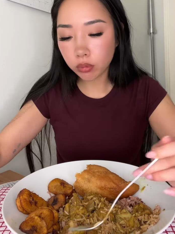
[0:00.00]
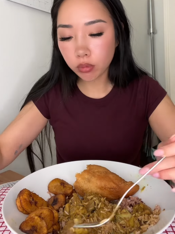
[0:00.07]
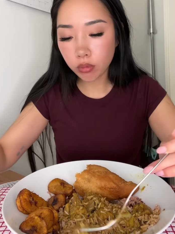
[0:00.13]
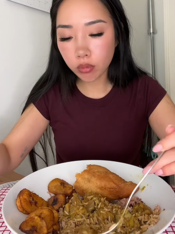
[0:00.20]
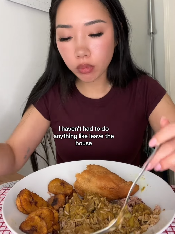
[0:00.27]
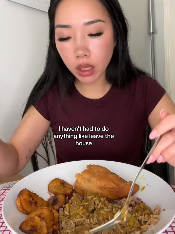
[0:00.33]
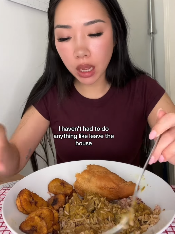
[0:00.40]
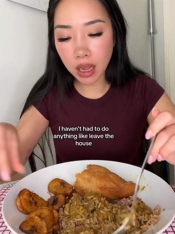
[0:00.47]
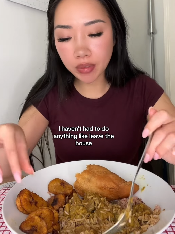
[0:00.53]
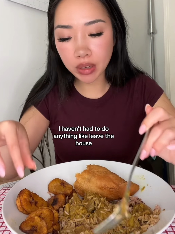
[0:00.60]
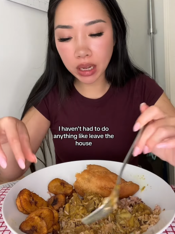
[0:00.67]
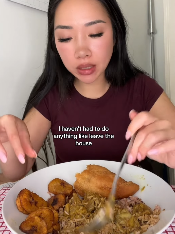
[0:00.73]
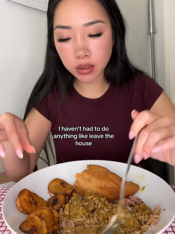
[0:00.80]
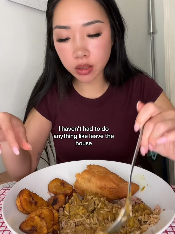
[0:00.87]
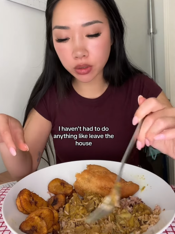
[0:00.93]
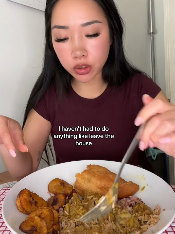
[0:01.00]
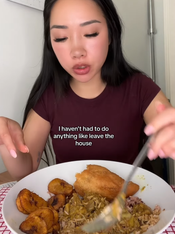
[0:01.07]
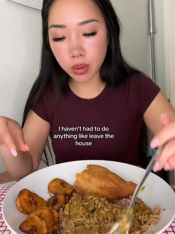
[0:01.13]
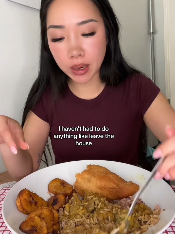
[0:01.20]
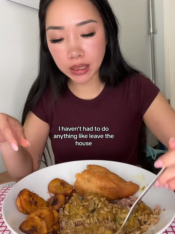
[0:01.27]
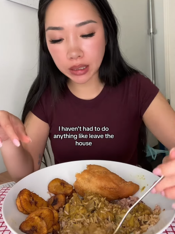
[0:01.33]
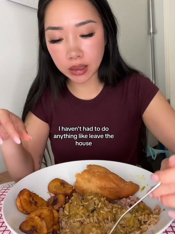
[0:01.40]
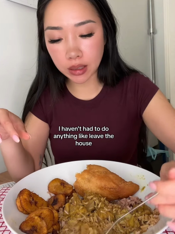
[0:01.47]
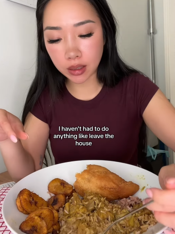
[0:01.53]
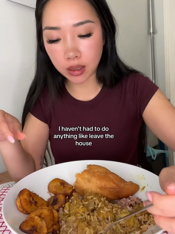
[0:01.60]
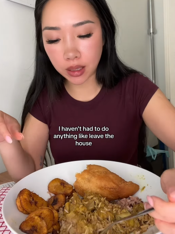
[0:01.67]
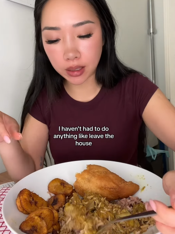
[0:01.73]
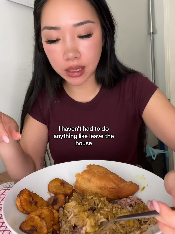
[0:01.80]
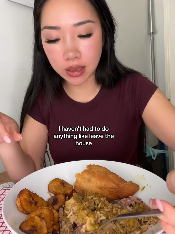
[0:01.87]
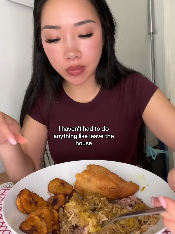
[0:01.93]
I haven't had to do anything,
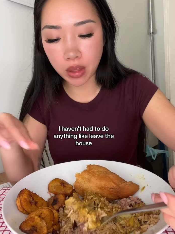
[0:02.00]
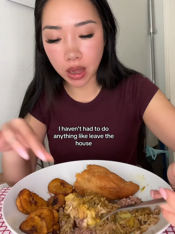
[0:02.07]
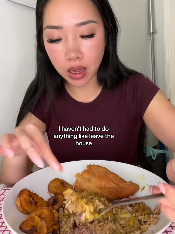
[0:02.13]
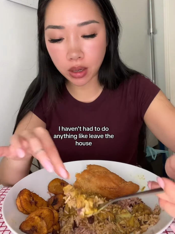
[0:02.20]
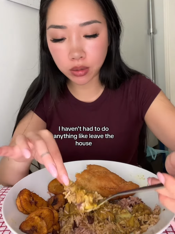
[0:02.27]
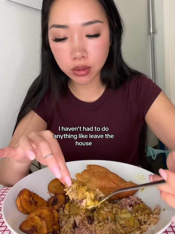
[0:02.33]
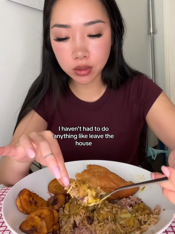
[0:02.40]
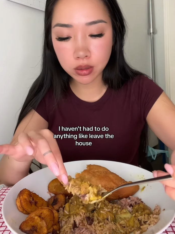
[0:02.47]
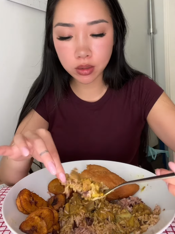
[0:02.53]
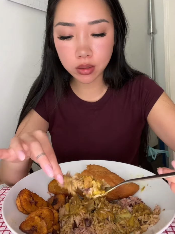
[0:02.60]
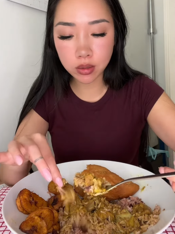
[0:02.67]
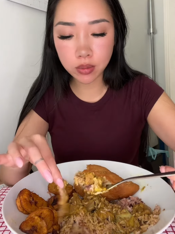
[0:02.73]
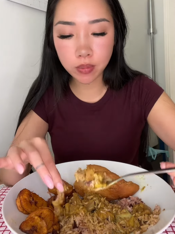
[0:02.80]
like leave the house.